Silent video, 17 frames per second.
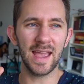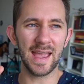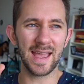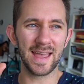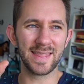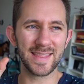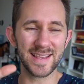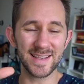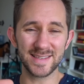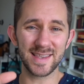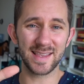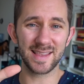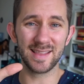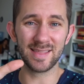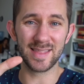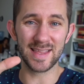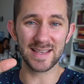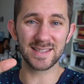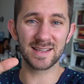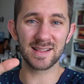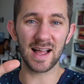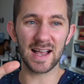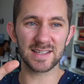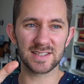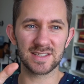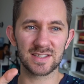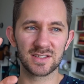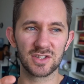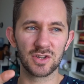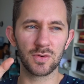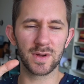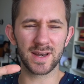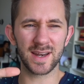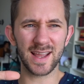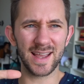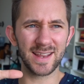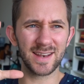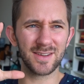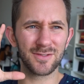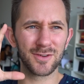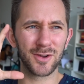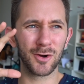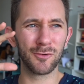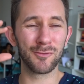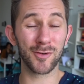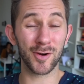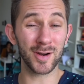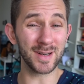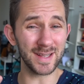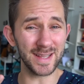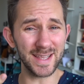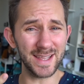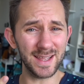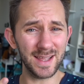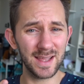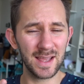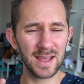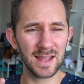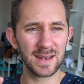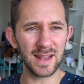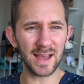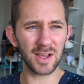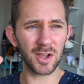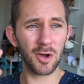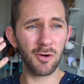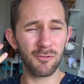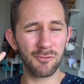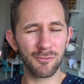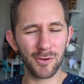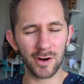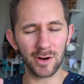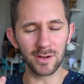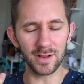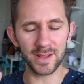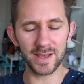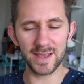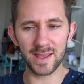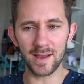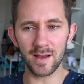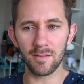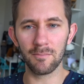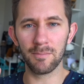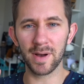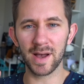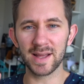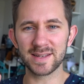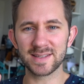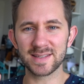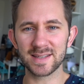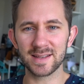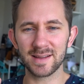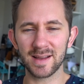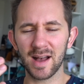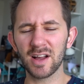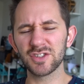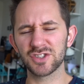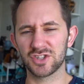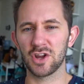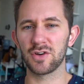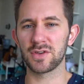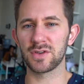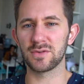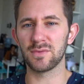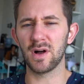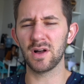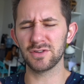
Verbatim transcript: and these glasses do it kind of covertly, not covertly, but I'll show you.